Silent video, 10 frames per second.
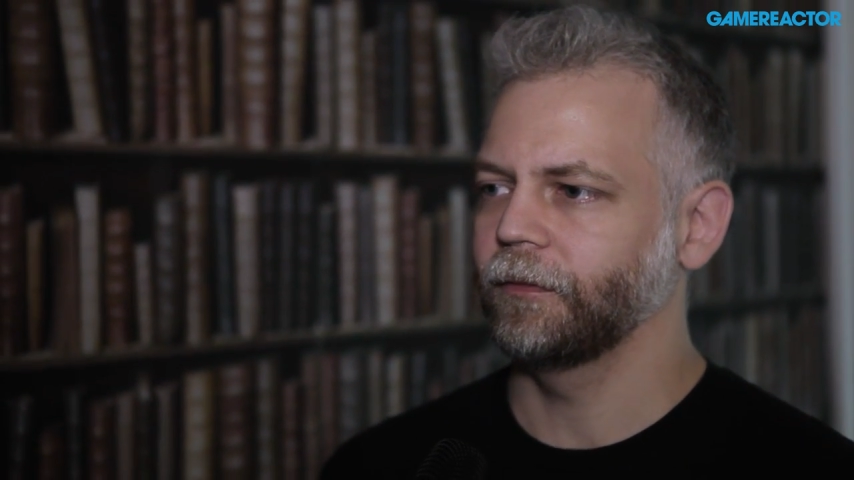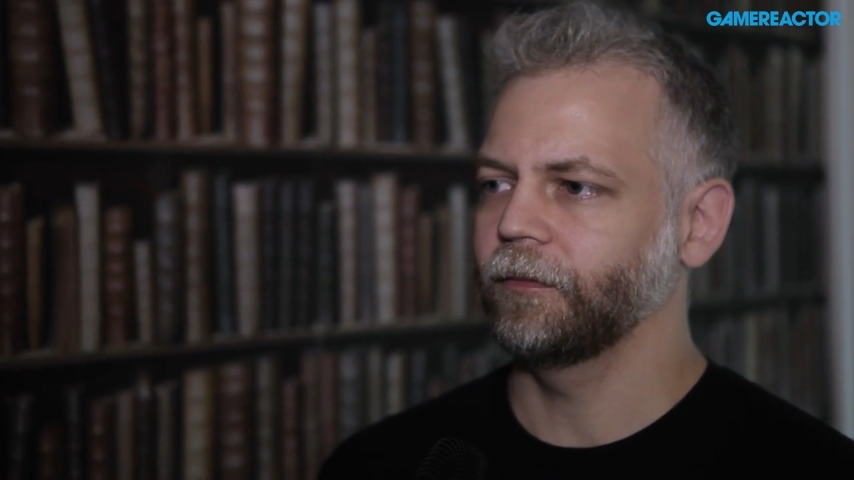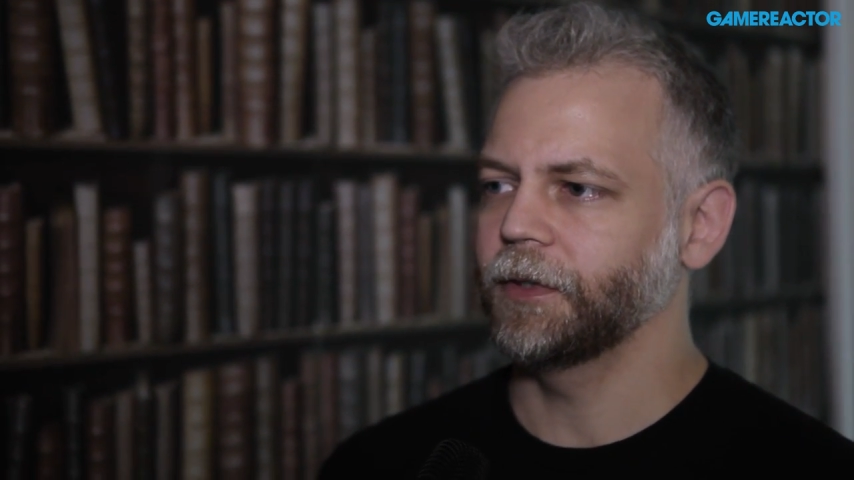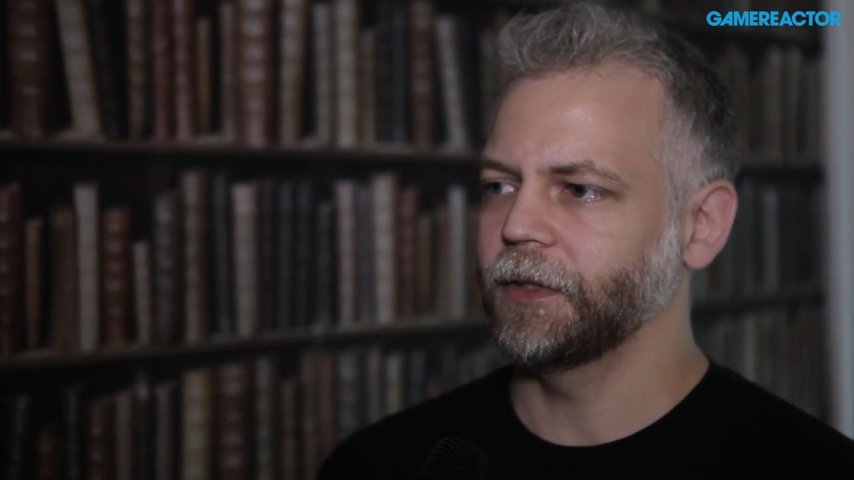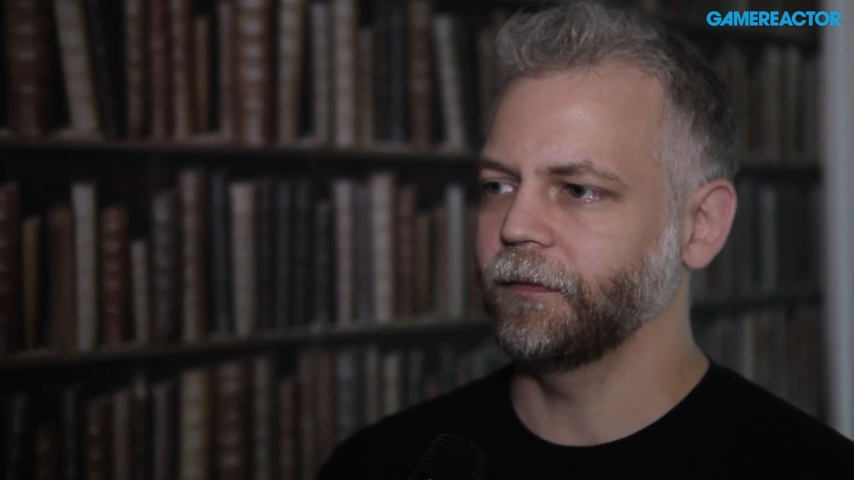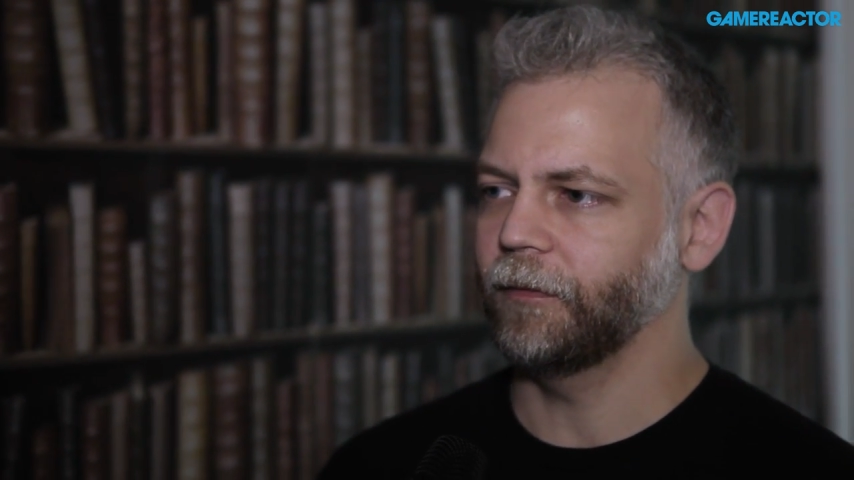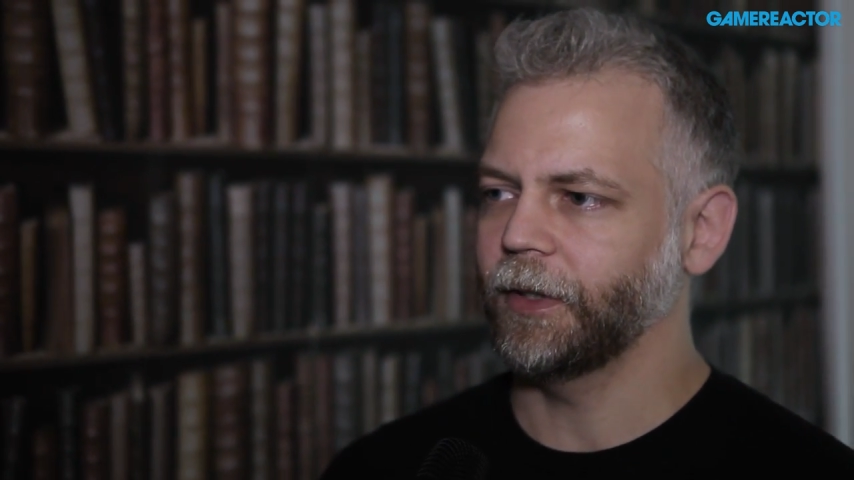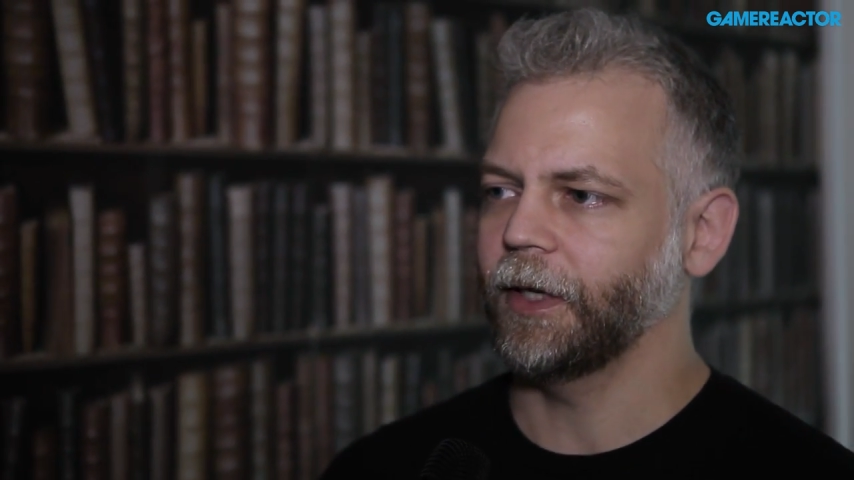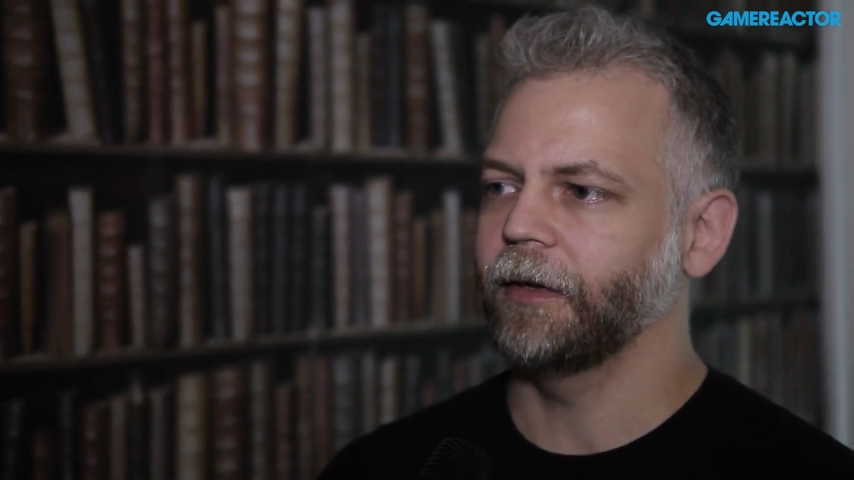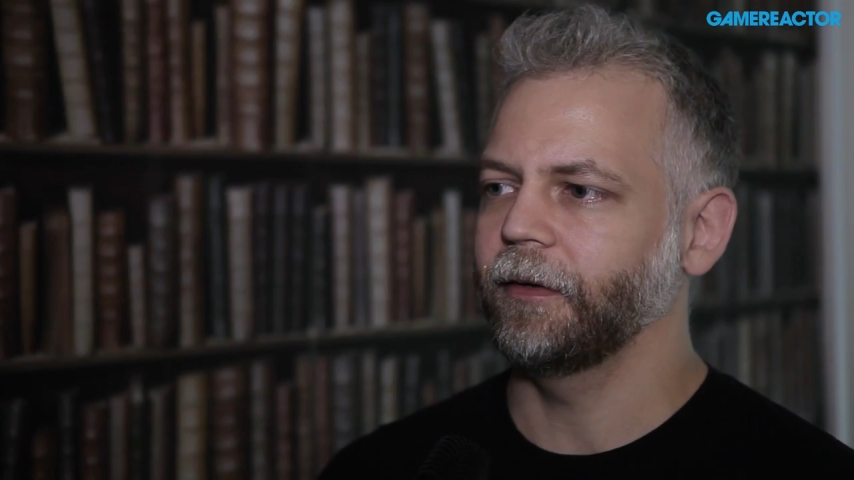which is the
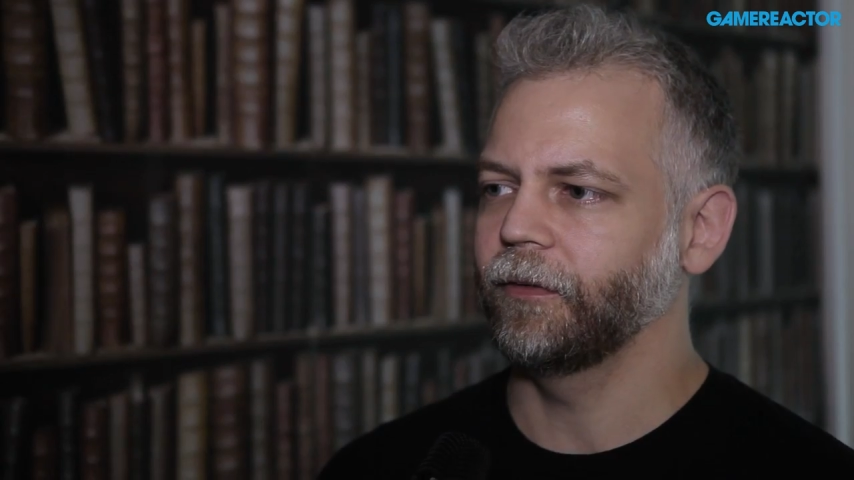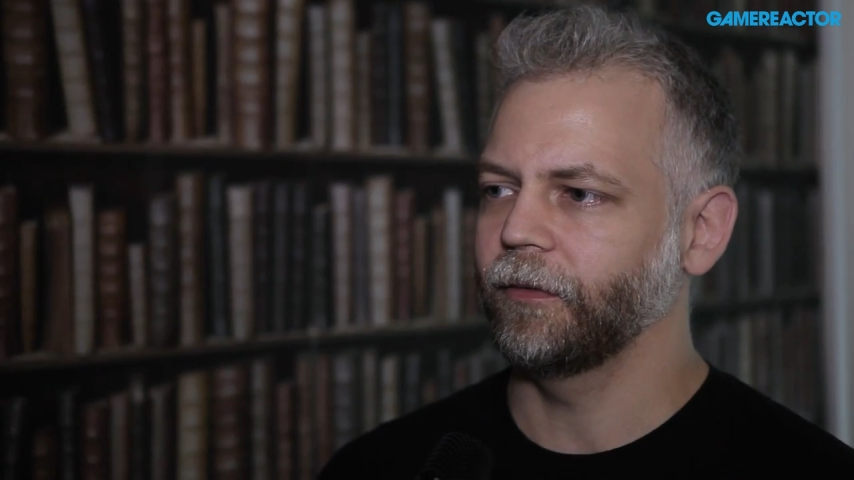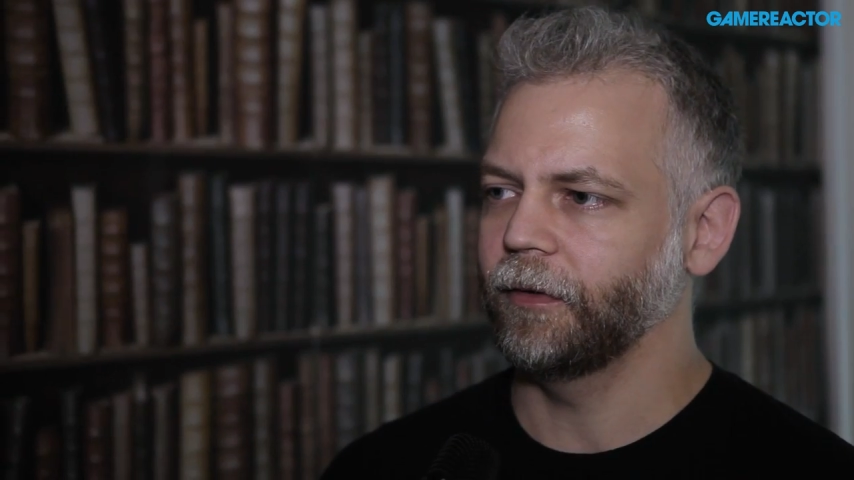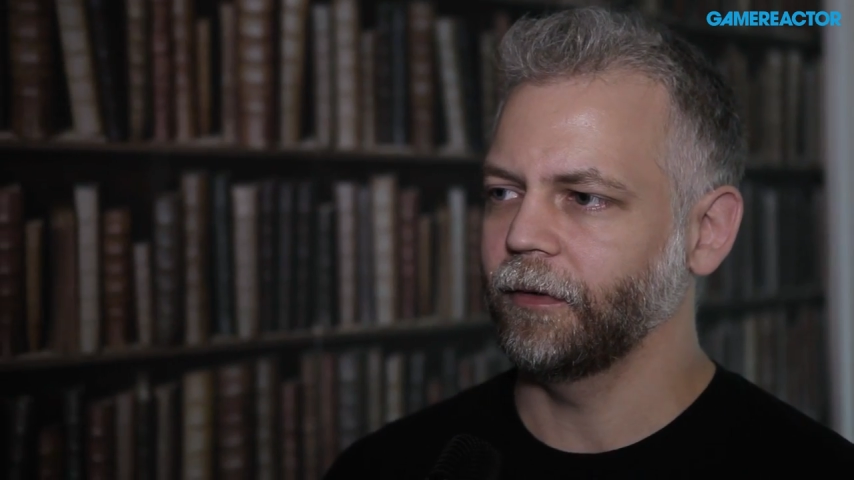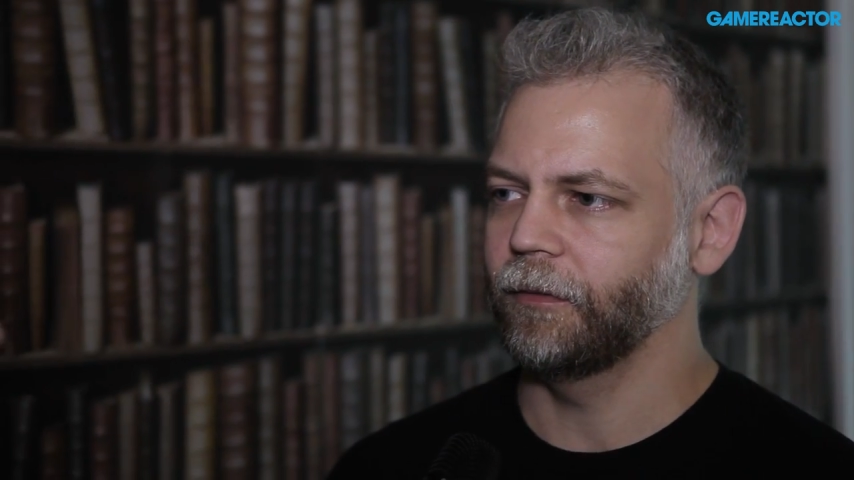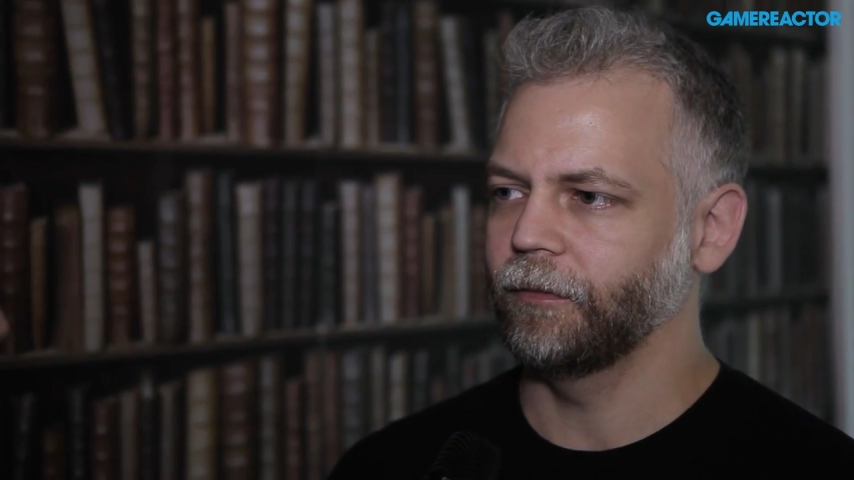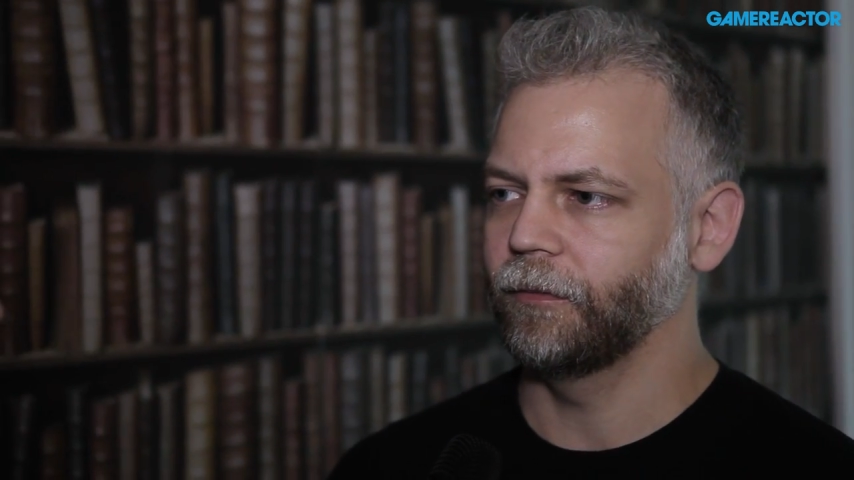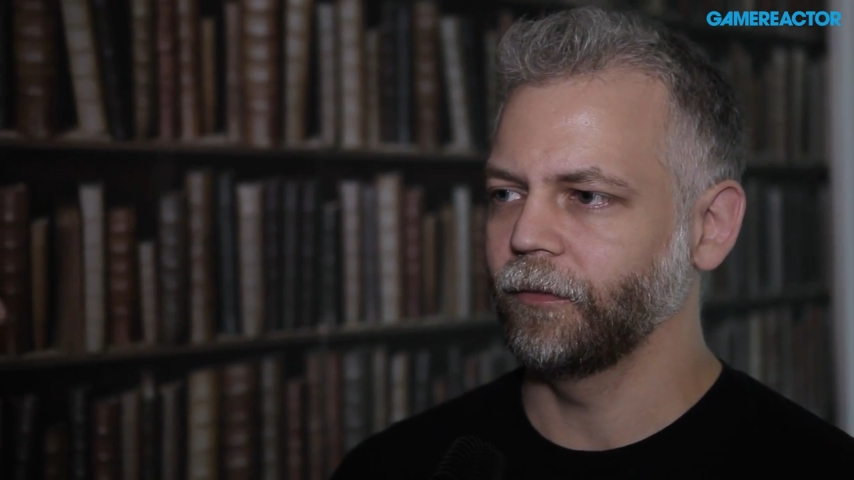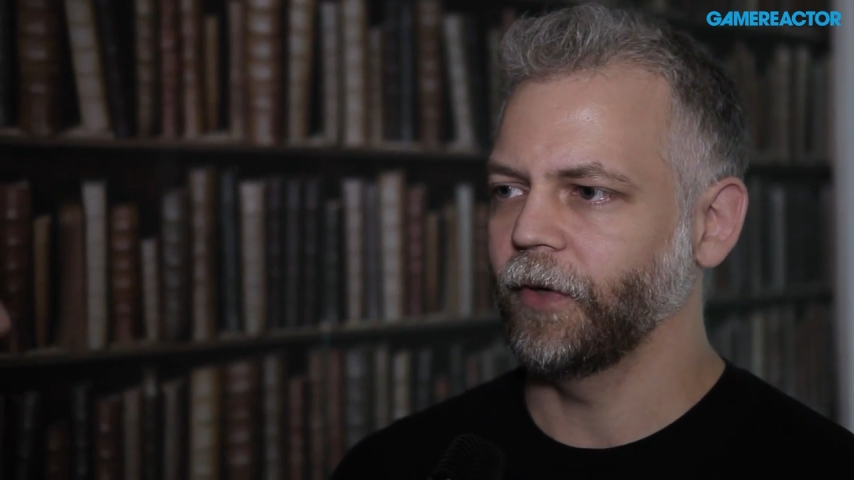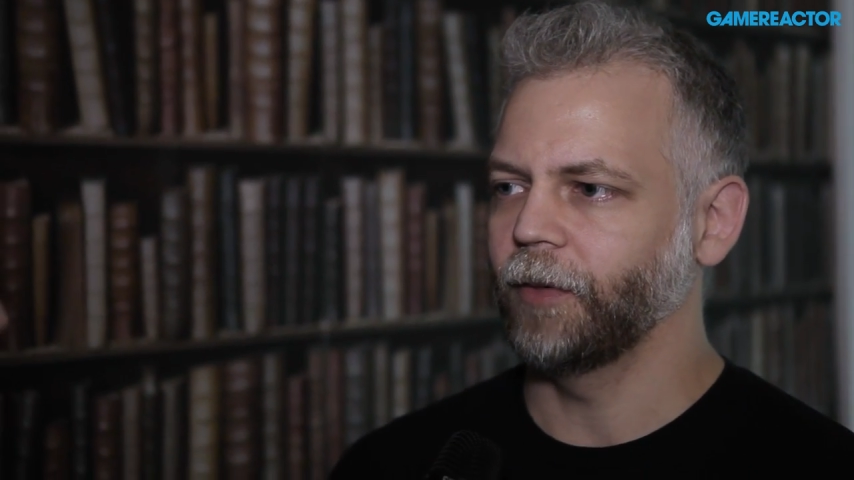mechanic
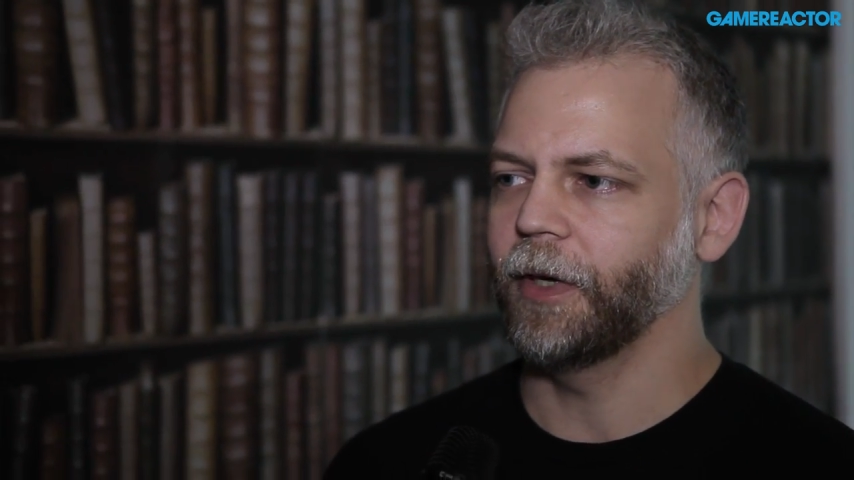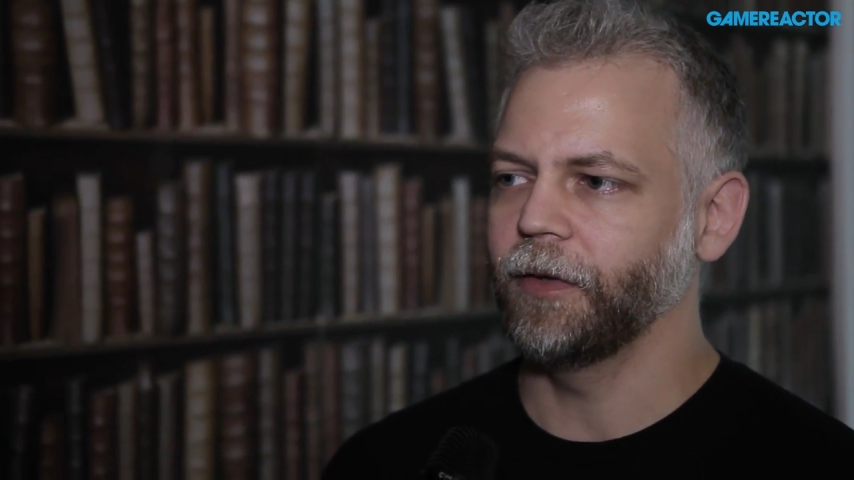whereby the